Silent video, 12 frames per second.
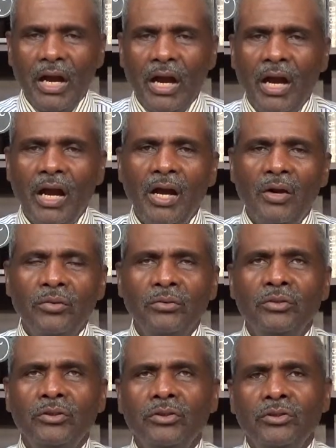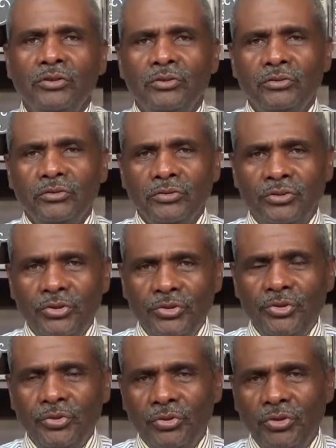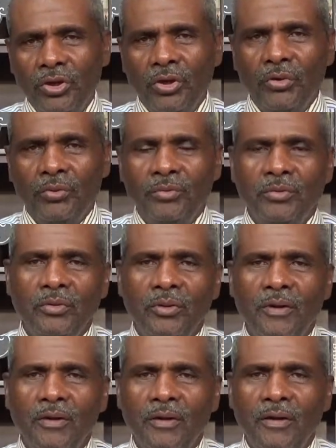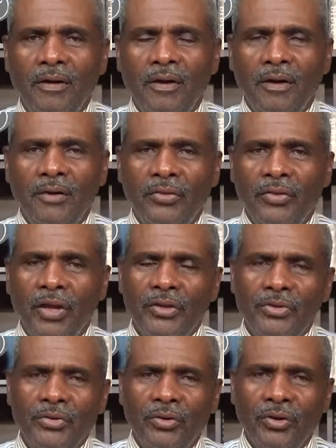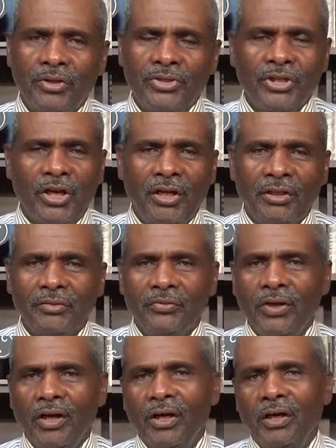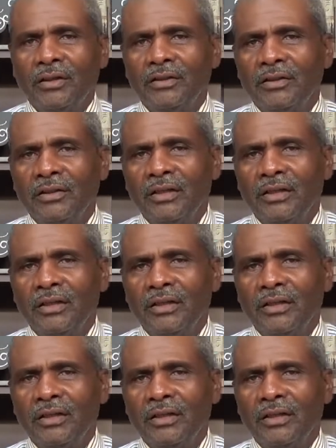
how do you know uh, that you are a child of God?